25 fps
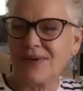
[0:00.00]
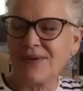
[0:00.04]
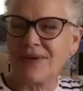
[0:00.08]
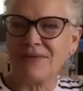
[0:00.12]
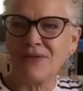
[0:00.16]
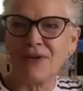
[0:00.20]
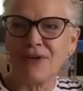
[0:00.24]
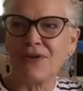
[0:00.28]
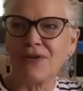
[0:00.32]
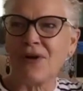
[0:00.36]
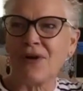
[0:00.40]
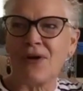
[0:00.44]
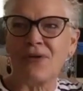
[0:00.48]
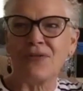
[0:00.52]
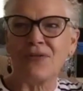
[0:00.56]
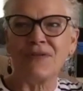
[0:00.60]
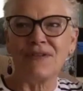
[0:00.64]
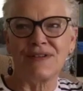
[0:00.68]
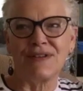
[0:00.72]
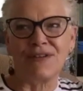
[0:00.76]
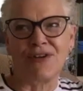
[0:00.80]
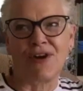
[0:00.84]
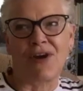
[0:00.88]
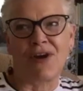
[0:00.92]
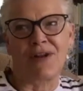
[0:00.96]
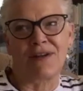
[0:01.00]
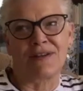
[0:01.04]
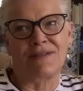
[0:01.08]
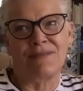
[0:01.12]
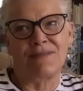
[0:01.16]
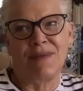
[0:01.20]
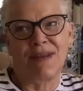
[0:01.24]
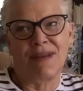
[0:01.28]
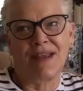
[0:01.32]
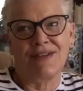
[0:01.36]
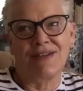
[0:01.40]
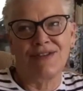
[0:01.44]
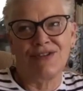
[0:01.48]
growth as an artist,
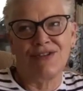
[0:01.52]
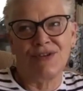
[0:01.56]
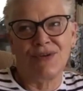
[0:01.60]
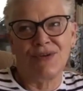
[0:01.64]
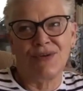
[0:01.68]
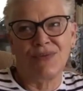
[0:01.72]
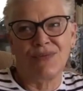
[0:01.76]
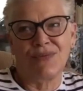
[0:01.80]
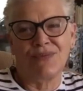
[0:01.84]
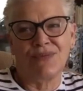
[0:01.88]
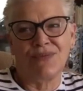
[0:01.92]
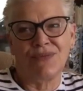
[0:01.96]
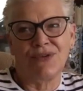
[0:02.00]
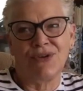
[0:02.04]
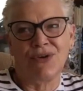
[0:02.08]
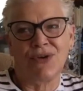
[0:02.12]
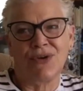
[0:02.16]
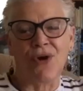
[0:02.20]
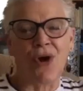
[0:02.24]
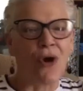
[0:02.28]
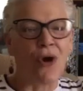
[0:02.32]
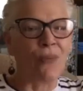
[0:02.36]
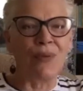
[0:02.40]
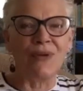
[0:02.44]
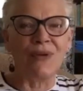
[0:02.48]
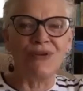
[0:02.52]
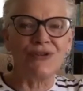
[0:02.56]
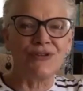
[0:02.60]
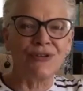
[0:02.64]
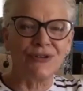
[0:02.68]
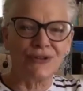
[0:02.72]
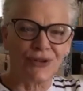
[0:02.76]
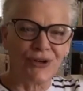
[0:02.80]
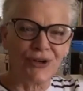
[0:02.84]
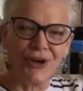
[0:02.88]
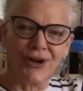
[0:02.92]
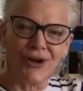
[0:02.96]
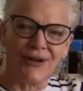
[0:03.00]
because you're open to
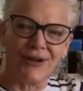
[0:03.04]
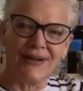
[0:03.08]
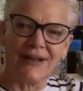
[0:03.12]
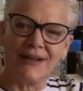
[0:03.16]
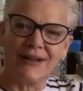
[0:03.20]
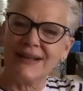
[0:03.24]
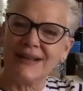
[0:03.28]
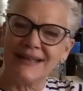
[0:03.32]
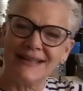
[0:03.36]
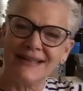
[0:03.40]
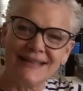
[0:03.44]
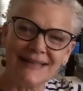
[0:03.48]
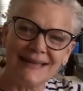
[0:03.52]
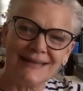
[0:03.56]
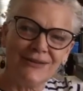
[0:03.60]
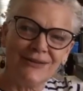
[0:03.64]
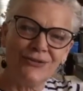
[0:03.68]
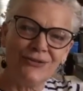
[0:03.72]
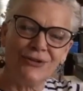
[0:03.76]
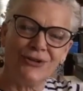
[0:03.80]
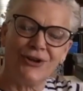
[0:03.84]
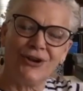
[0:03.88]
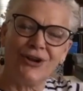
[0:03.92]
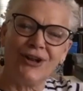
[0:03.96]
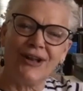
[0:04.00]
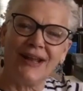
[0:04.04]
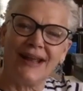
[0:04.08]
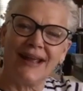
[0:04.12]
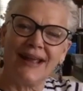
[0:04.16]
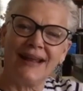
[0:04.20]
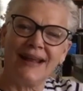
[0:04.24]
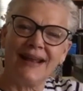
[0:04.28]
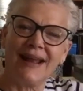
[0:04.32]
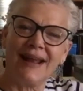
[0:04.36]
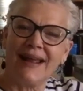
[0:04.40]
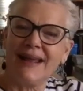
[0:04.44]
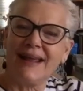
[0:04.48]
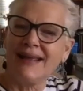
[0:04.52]
learn and continue learning.
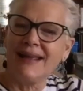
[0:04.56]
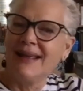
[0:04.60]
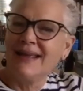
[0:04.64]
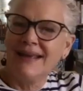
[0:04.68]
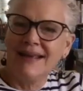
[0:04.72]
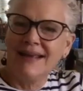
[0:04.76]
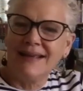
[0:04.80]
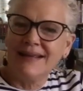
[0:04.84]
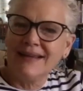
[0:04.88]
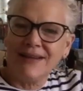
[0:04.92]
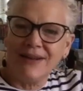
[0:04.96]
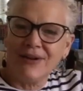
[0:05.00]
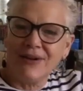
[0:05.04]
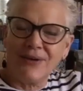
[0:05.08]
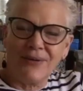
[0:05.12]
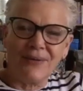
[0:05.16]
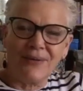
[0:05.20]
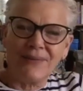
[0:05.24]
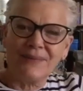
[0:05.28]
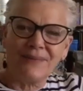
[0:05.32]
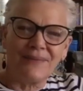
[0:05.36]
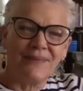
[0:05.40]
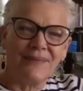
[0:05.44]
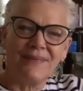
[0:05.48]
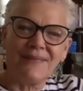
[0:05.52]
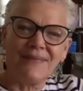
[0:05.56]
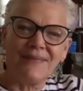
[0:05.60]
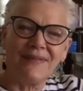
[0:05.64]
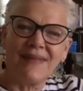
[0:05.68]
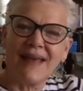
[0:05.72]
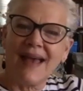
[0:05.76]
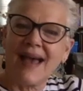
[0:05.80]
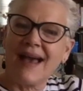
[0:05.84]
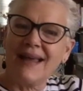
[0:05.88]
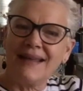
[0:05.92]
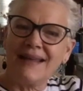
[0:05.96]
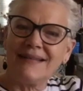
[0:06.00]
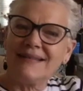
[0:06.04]
And you know,
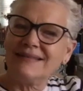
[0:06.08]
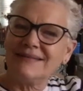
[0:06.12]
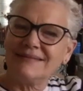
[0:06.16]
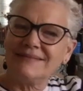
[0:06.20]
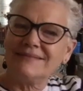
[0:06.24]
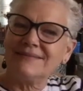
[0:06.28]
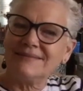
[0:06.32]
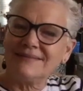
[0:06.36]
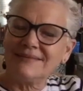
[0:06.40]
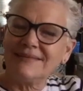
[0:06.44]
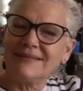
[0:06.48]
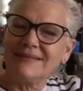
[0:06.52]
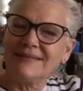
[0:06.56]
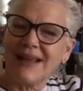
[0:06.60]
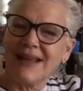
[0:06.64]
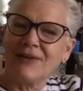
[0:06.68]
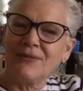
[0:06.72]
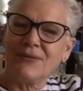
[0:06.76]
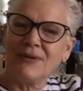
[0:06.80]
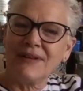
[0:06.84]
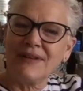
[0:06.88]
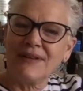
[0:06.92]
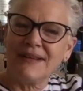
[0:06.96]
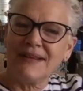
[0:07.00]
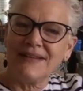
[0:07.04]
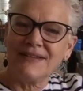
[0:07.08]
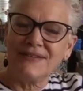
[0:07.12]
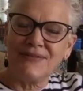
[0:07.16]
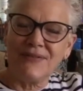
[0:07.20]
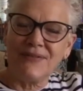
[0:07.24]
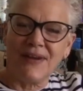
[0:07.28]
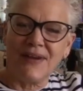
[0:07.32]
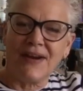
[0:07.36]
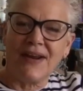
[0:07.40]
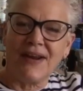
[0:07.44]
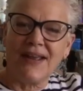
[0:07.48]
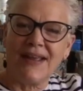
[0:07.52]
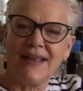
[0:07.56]
that that really is
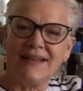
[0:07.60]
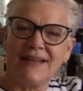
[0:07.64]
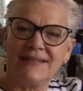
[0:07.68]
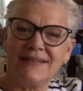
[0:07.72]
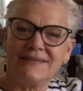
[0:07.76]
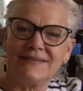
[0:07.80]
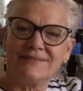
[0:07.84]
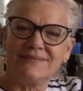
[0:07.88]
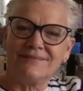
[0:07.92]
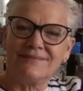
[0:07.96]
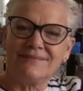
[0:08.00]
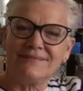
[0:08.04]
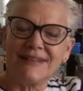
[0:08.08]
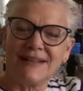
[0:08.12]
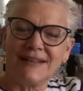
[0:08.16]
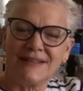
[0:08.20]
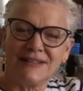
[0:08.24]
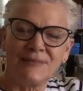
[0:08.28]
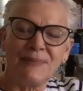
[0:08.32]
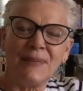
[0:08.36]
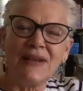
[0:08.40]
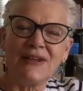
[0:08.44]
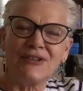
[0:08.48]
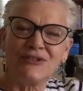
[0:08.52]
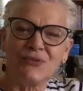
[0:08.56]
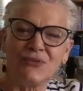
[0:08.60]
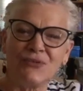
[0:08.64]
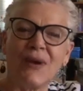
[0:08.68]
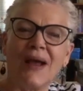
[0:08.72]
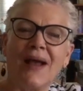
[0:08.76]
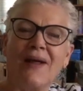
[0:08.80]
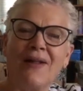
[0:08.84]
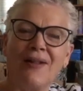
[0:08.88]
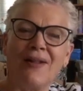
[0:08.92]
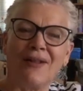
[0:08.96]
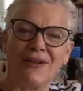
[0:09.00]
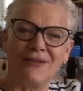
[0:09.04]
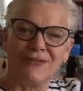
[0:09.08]
that speaks
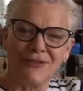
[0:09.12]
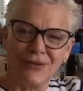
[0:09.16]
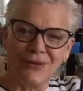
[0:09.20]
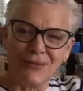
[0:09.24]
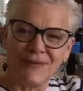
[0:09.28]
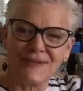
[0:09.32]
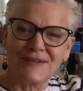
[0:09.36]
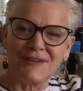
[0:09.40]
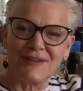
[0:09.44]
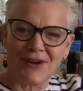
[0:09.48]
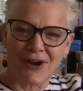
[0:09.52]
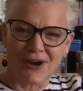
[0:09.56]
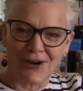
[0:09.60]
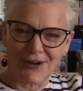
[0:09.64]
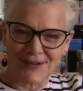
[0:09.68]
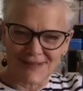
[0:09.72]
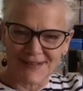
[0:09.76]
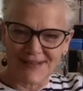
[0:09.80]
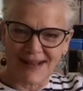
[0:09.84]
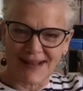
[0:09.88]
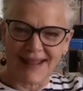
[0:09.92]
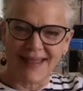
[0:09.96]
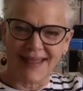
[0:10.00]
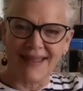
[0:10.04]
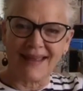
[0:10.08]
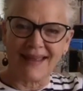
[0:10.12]
well of you as an artist, I think.